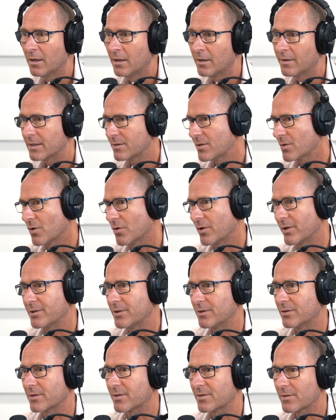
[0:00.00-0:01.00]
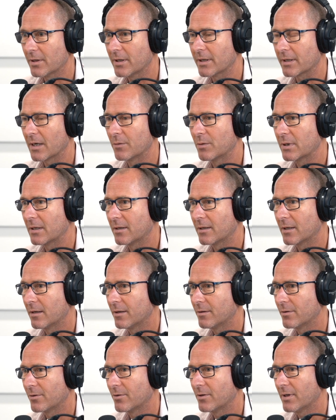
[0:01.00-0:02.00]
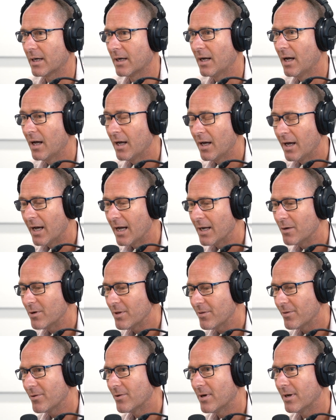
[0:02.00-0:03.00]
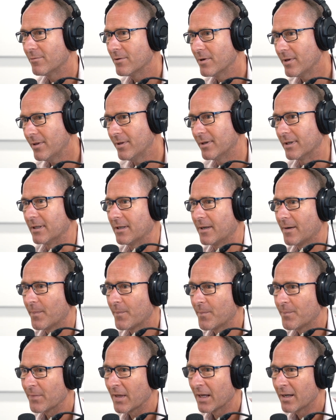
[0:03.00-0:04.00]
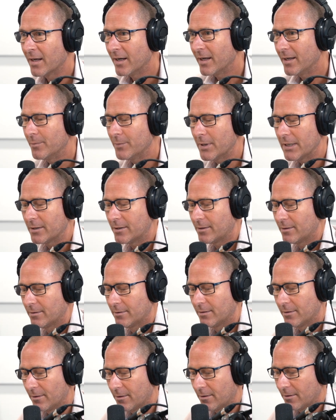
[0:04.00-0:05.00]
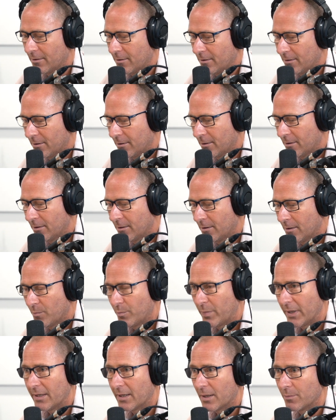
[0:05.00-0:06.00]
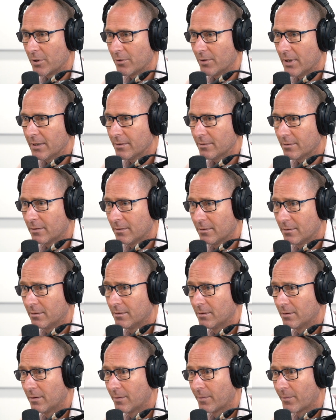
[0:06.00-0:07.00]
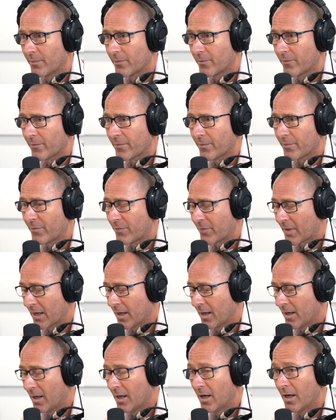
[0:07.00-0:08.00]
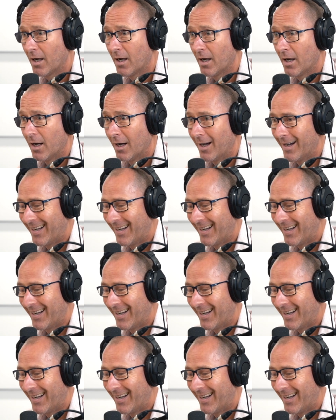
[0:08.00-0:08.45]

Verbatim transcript: That's all I knew. And I said, Okay, we're going to go through that. He went through everything. He mentioned BWS, weekly, daily.